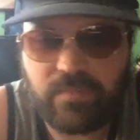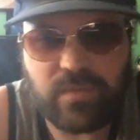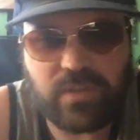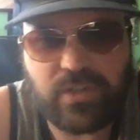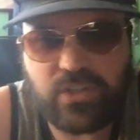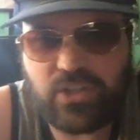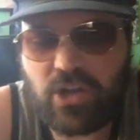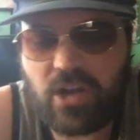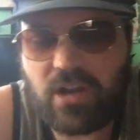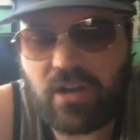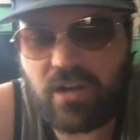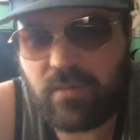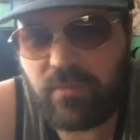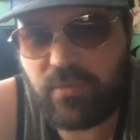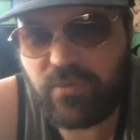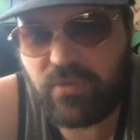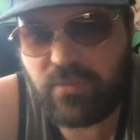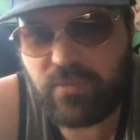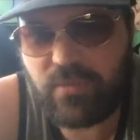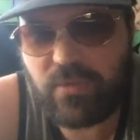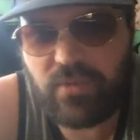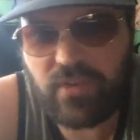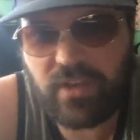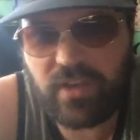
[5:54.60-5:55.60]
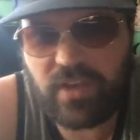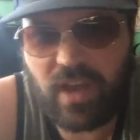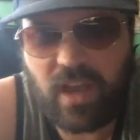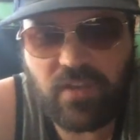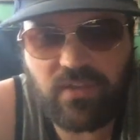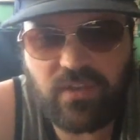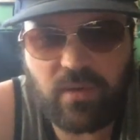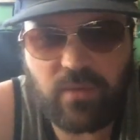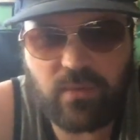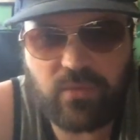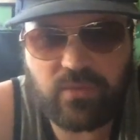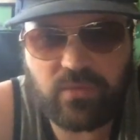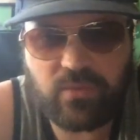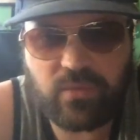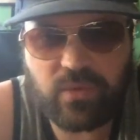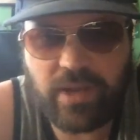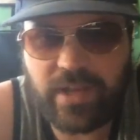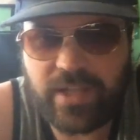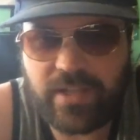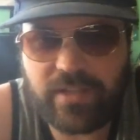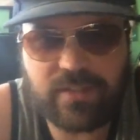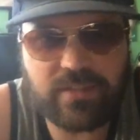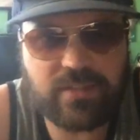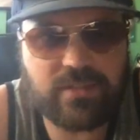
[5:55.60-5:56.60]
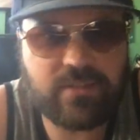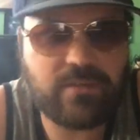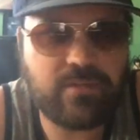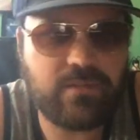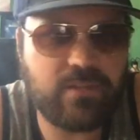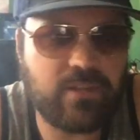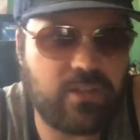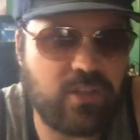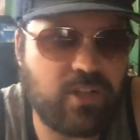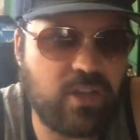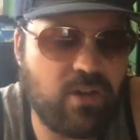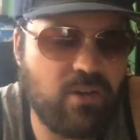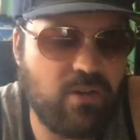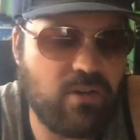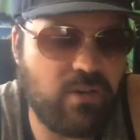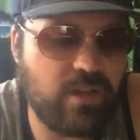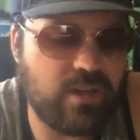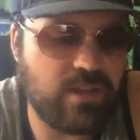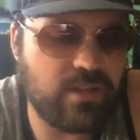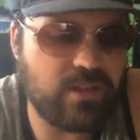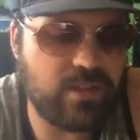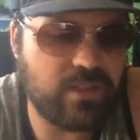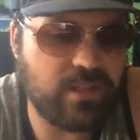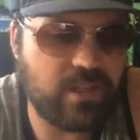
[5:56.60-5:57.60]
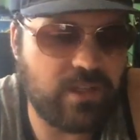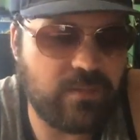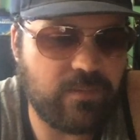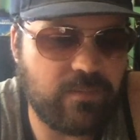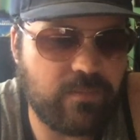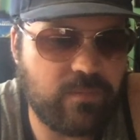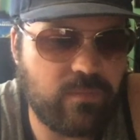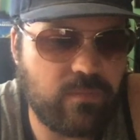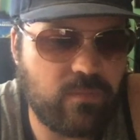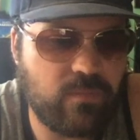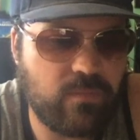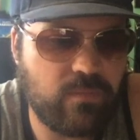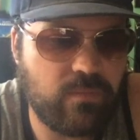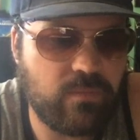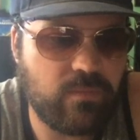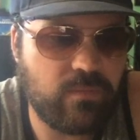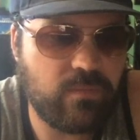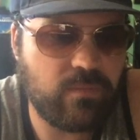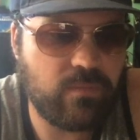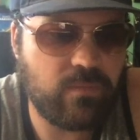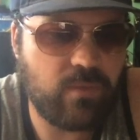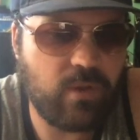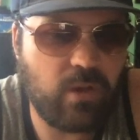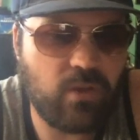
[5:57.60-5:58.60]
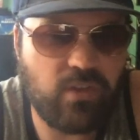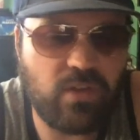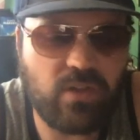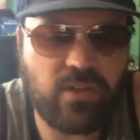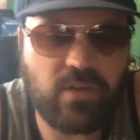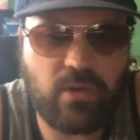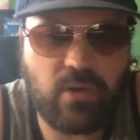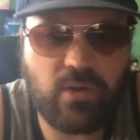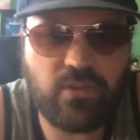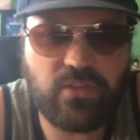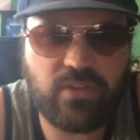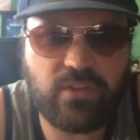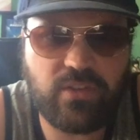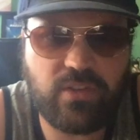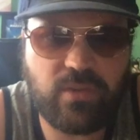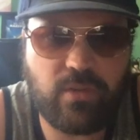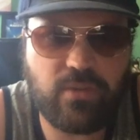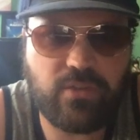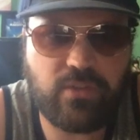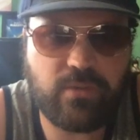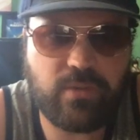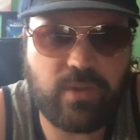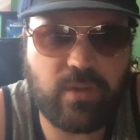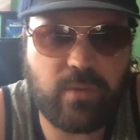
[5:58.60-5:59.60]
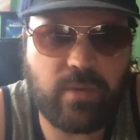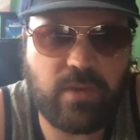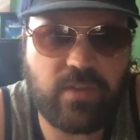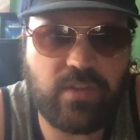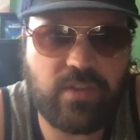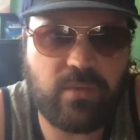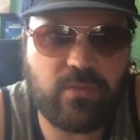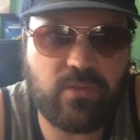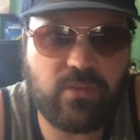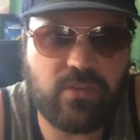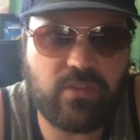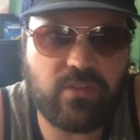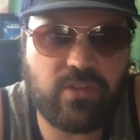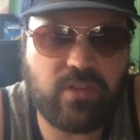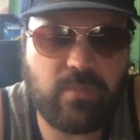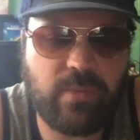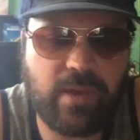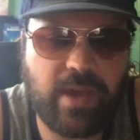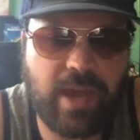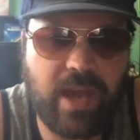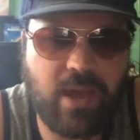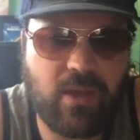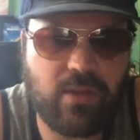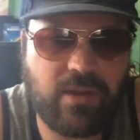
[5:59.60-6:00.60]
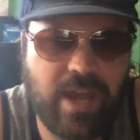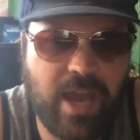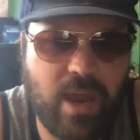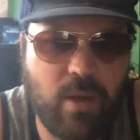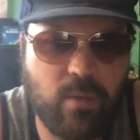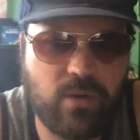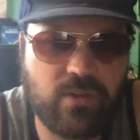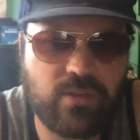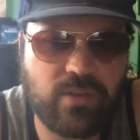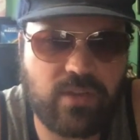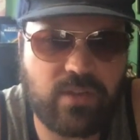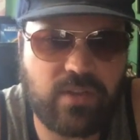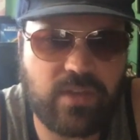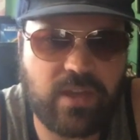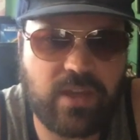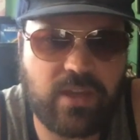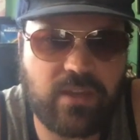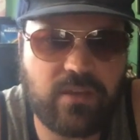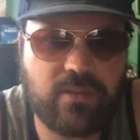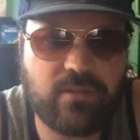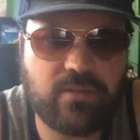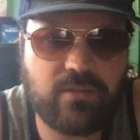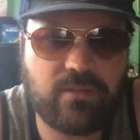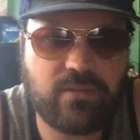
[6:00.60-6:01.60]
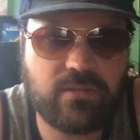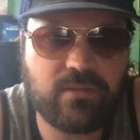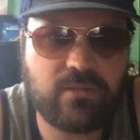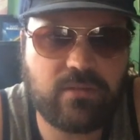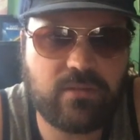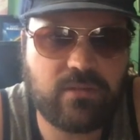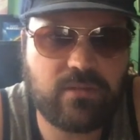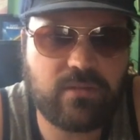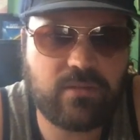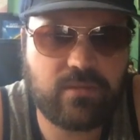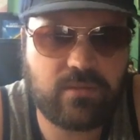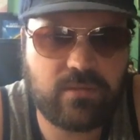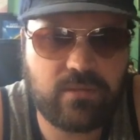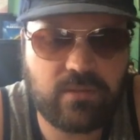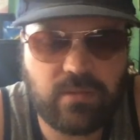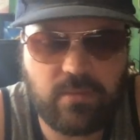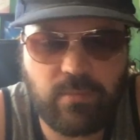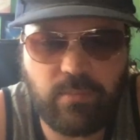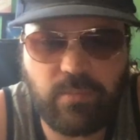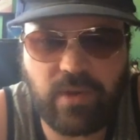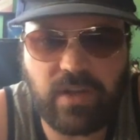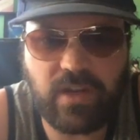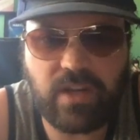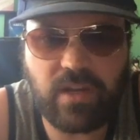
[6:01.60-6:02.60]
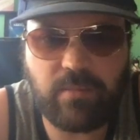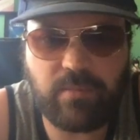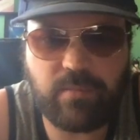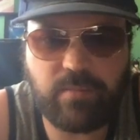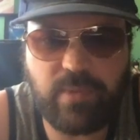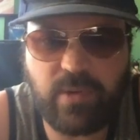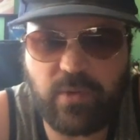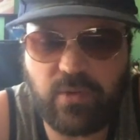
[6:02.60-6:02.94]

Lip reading: John Carpenter's music I thought was great, you know, and although I think it was also done by Alan Howarth, I think. But it